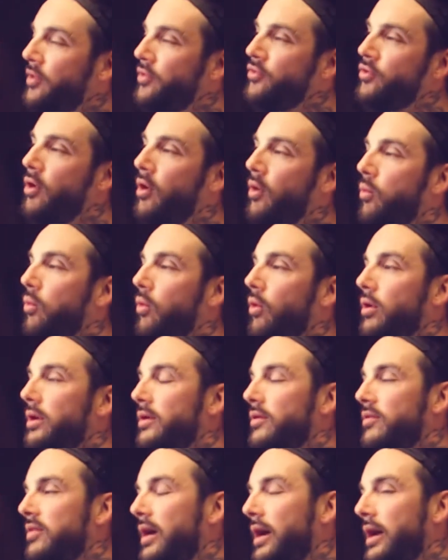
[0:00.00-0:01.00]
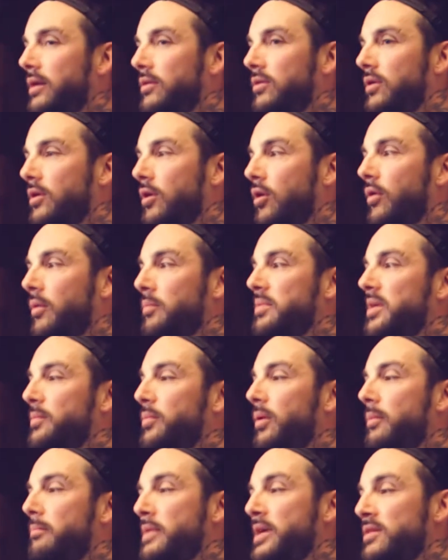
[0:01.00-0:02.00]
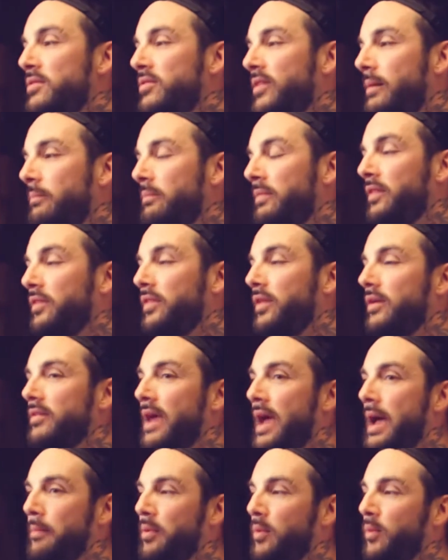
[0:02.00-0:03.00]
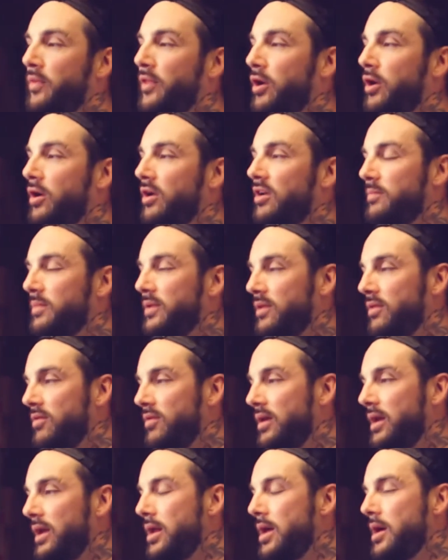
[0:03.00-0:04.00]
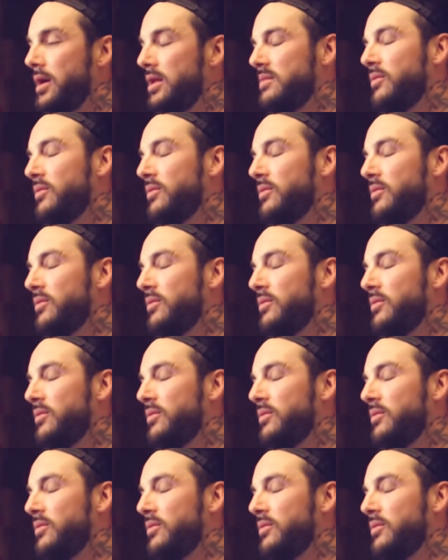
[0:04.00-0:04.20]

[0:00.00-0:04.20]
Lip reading: These are all warning signs, you know, and people miss them, and then things happen when they could have been seen.